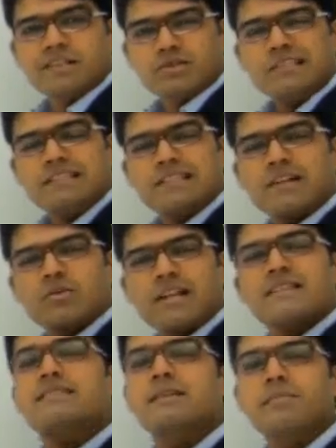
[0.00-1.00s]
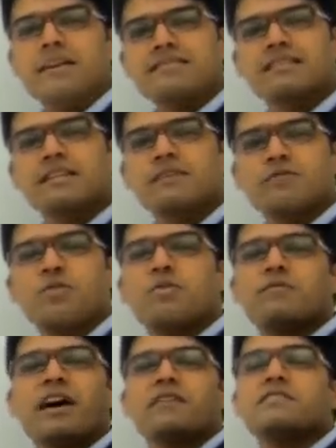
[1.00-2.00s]
So these are known as triplets. 3,
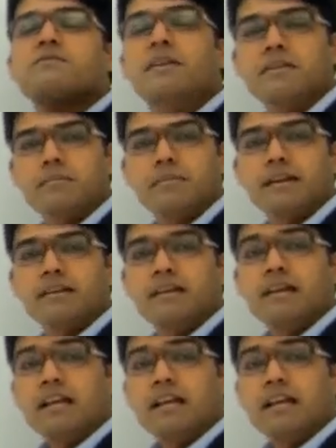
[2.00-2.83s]
4, 5 is one triplet.